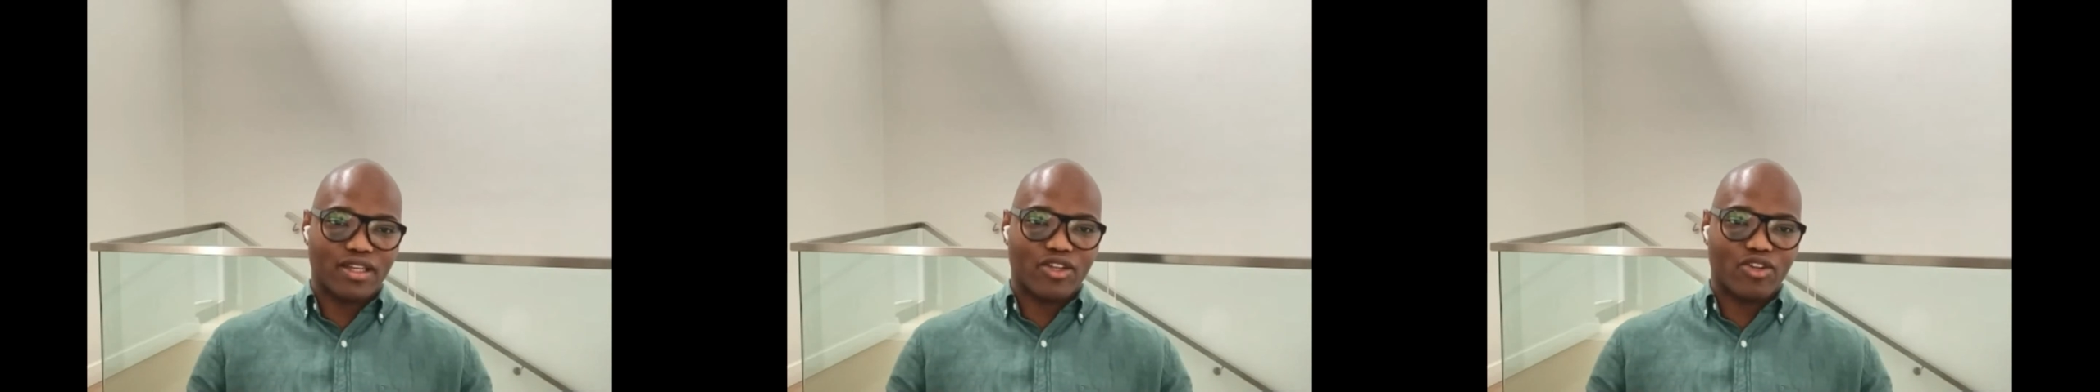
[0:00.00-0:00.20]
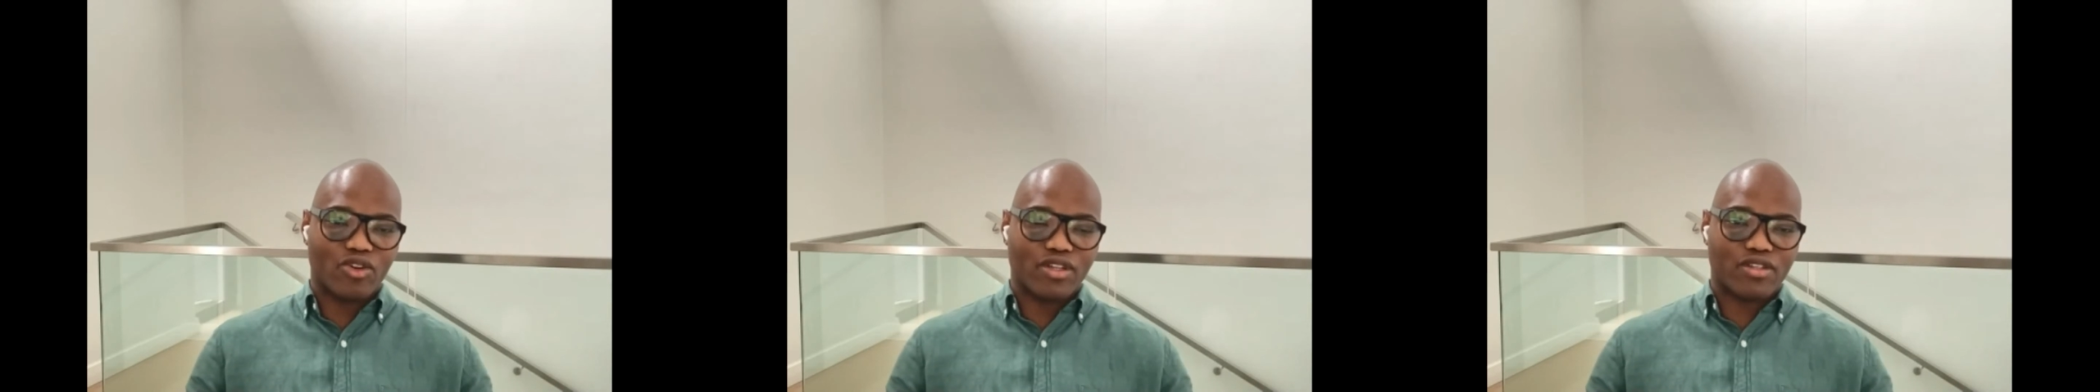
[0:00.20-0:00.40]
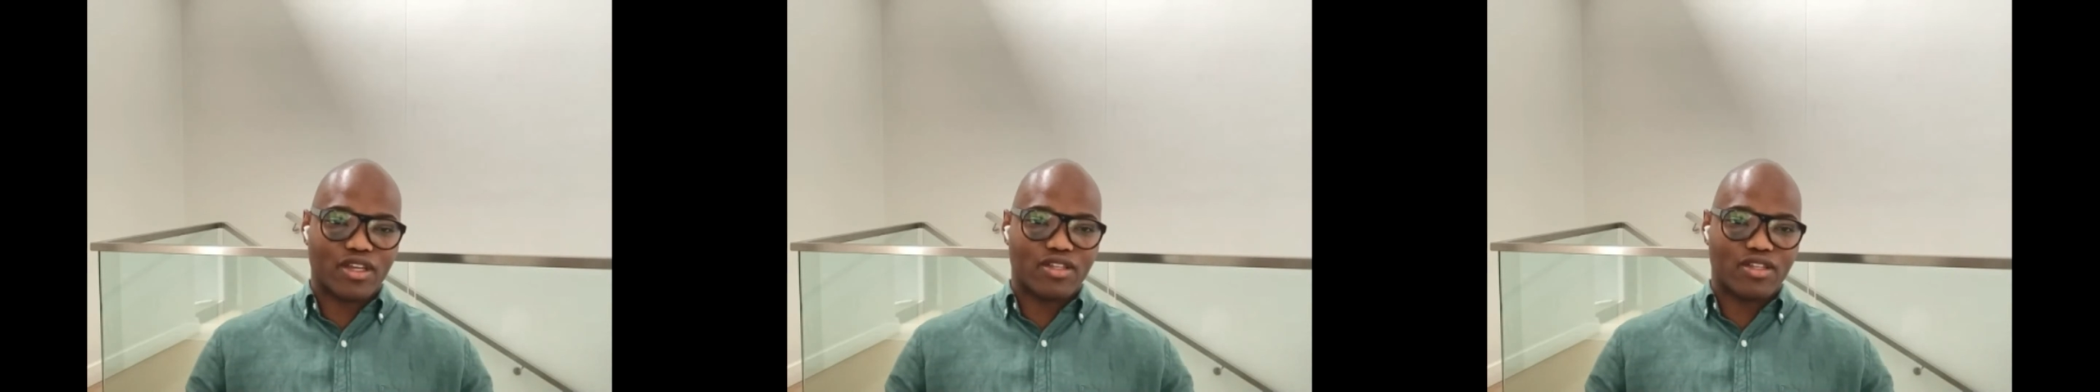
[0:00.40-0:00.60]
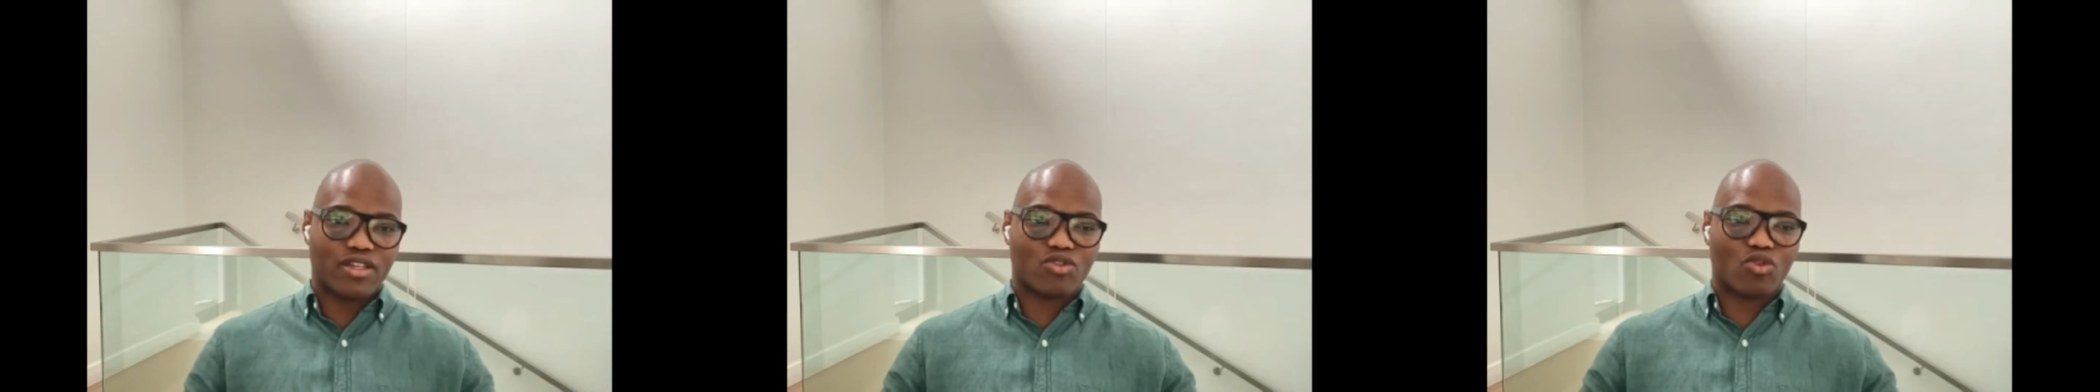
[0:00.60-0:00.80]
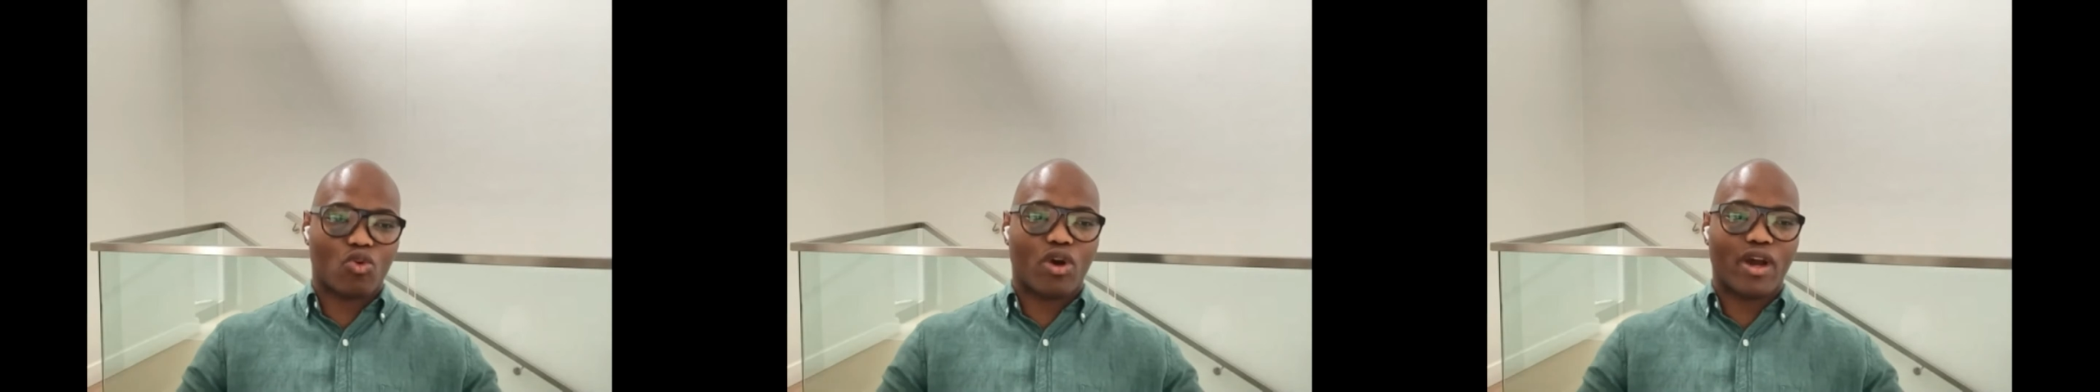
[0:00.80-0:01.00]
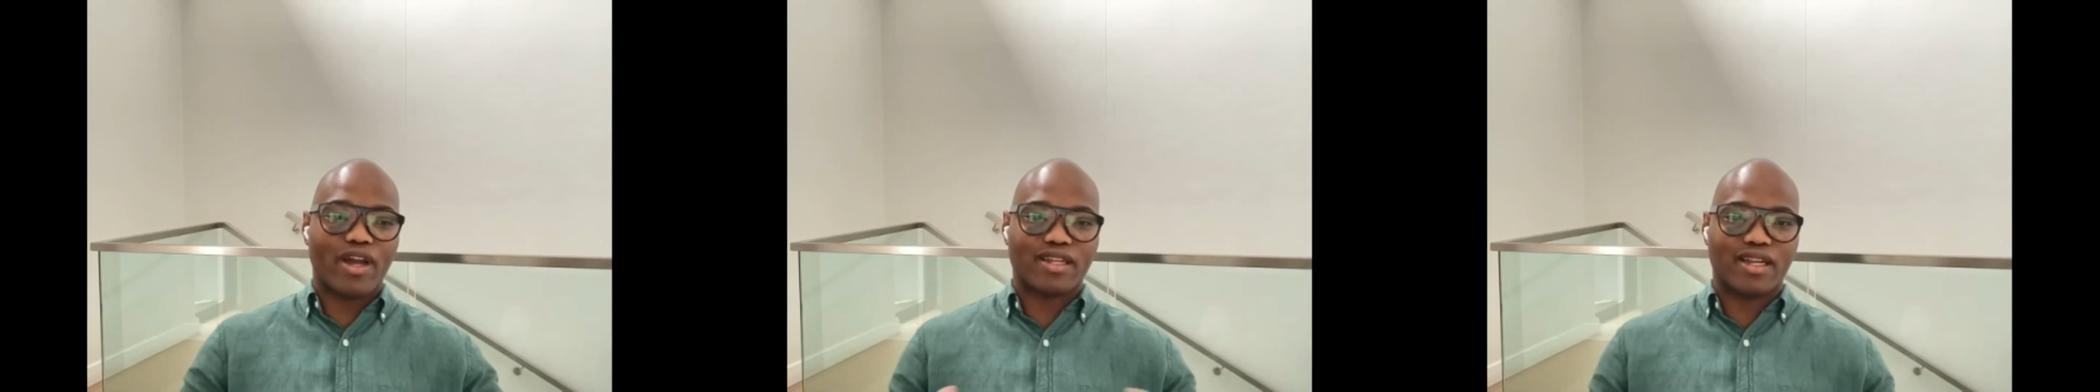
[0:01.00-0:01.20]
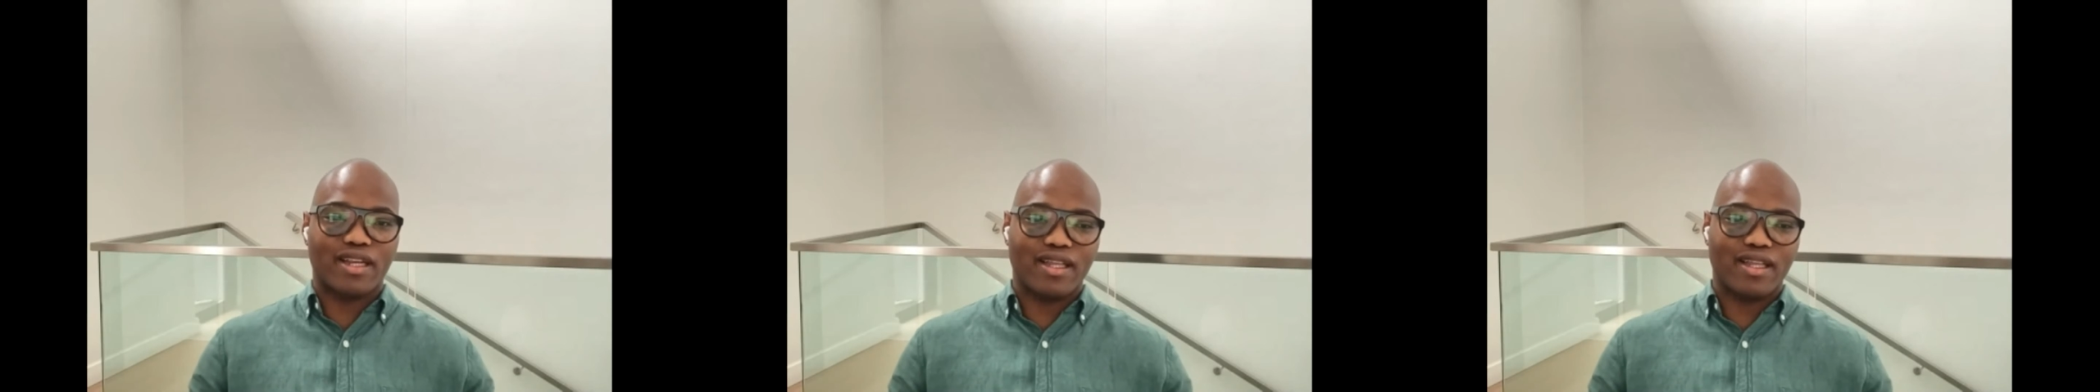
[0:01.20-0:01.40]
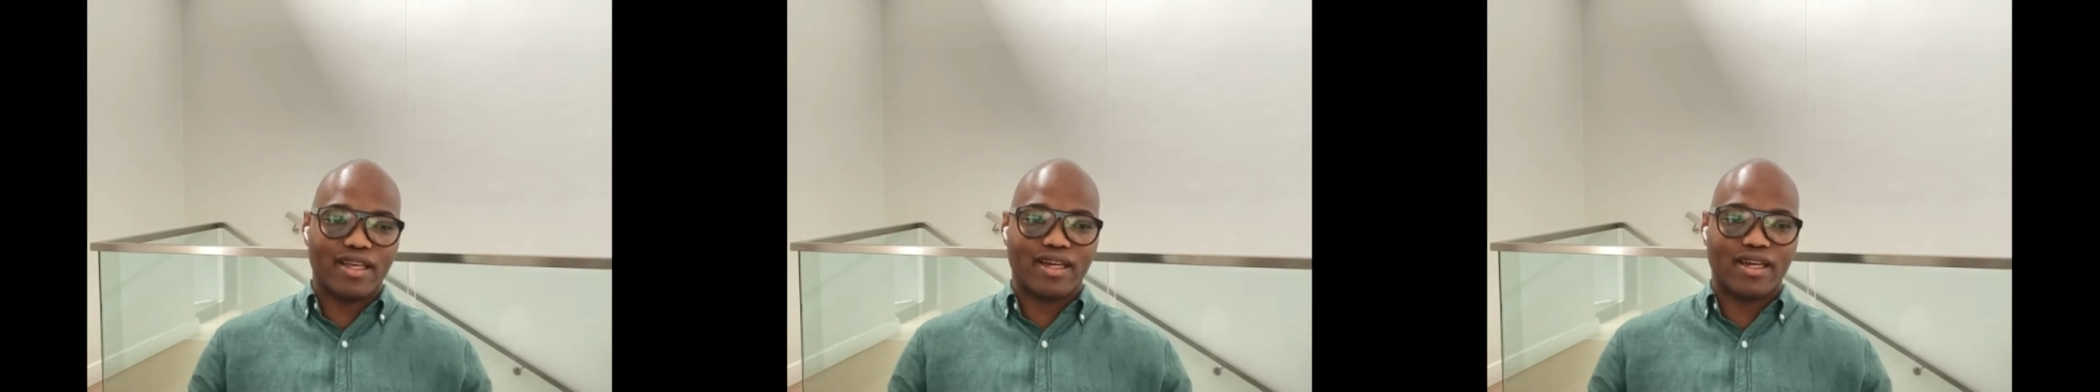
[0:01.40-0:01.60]
it's quite
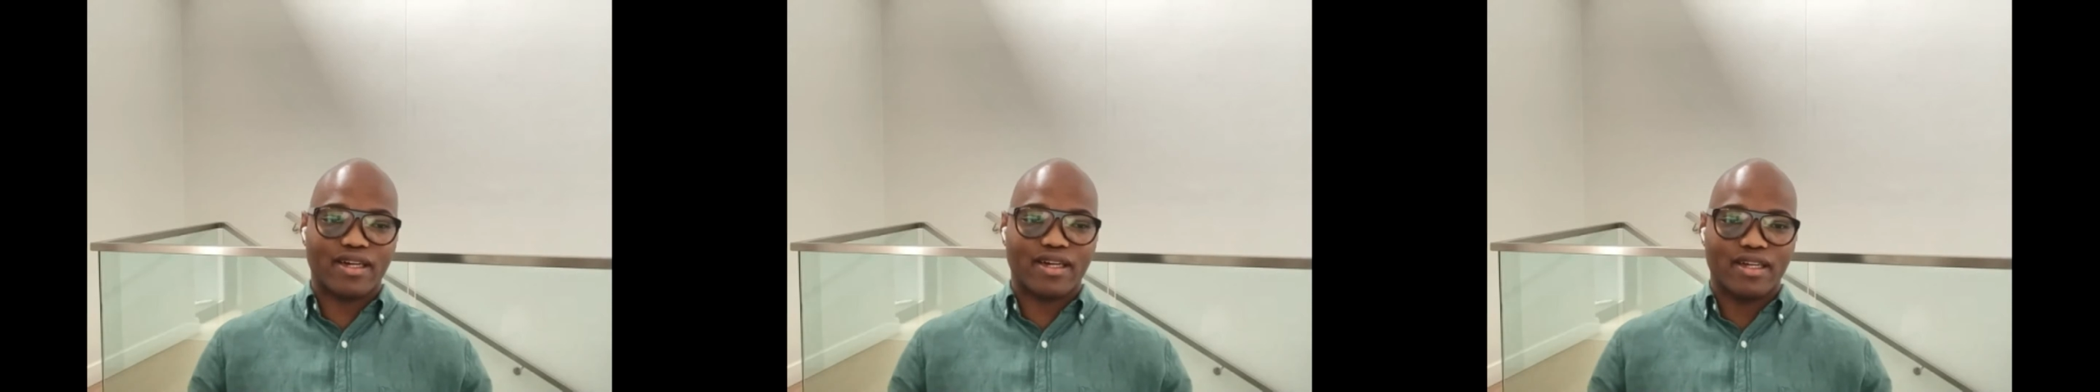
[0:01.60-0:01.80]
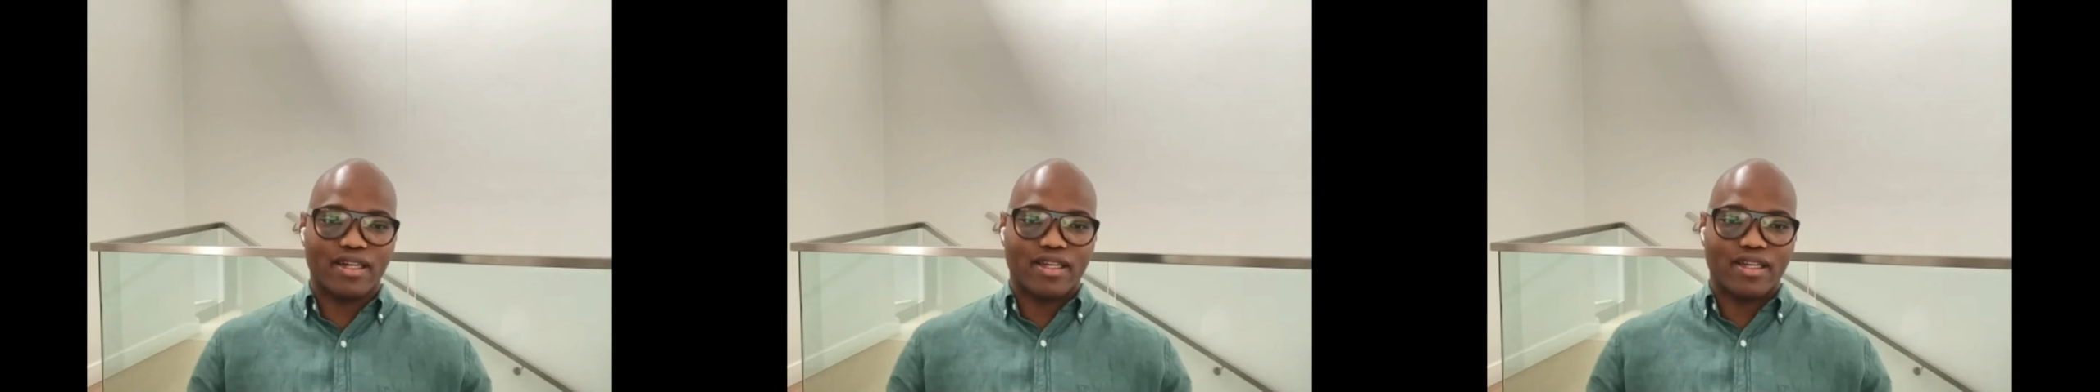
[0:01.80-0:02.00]
clear,